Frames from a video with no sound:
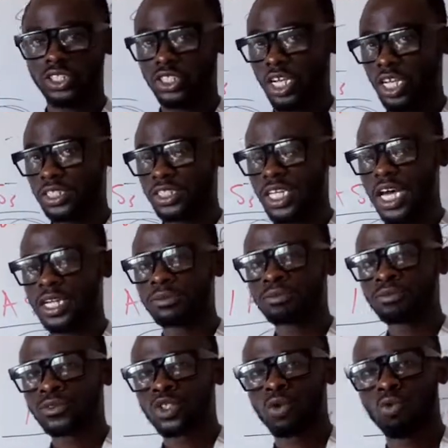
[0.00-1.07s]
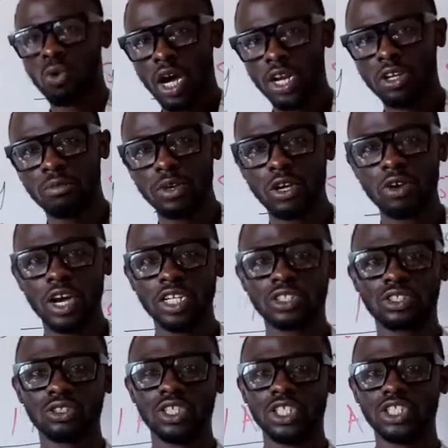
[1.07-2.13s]
Just that one, you'll be going
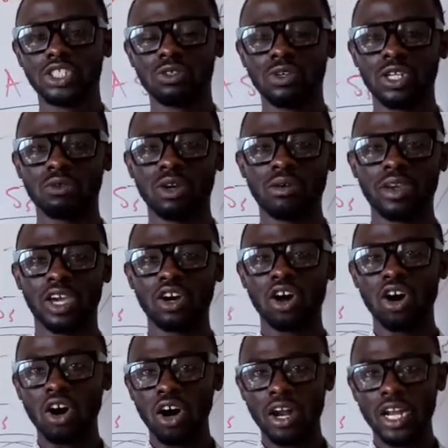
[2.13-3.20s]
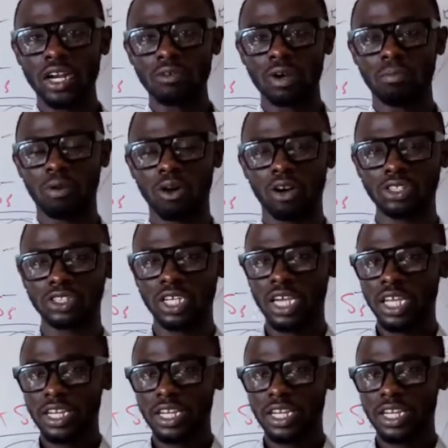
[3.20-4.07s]
to issuing what we call audit reports.